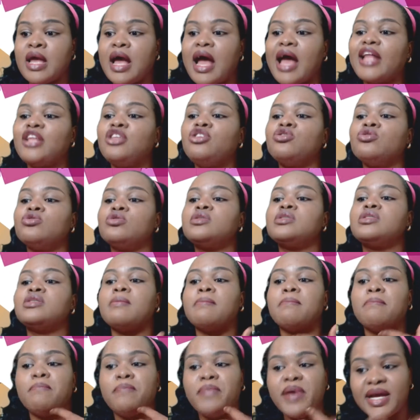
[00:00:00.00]
and use the
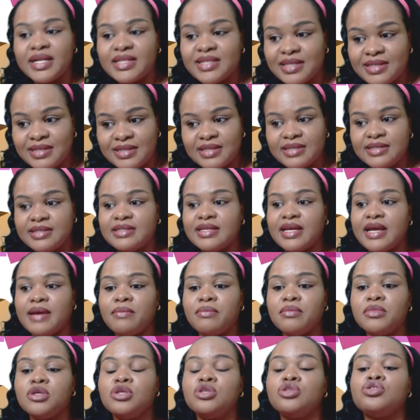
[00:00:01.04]
better
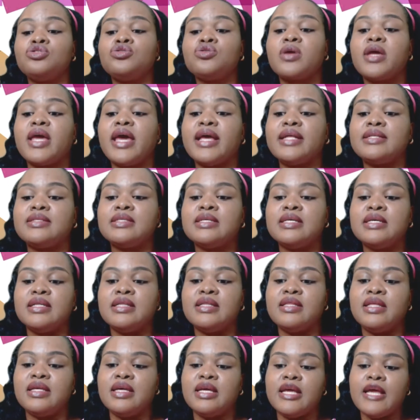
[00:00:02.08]
system to get
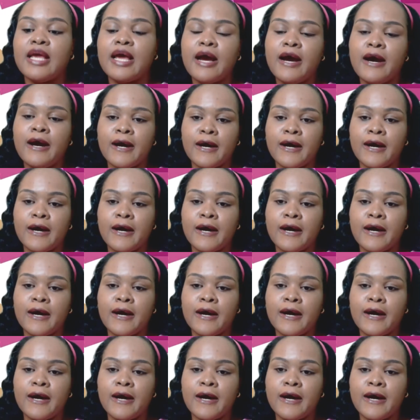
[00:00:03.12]
the